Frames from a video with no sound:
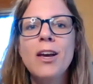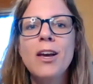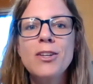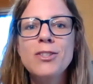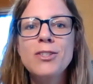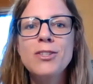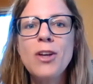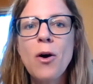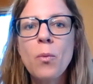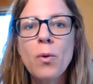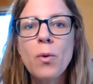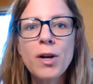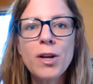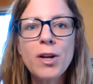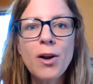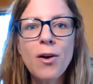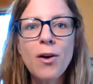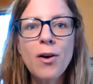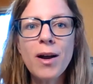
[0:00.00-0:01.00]
So we're
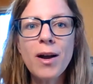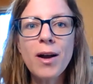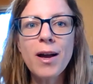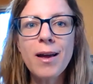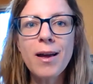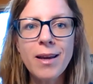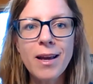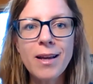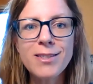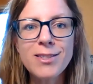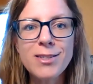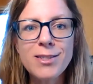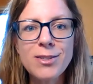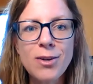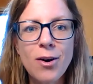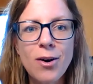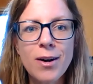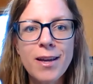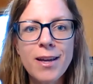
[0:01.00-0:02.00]
going to go ahead and get
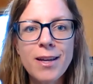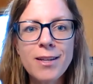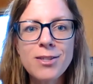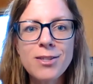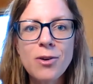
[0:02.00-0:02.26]
started.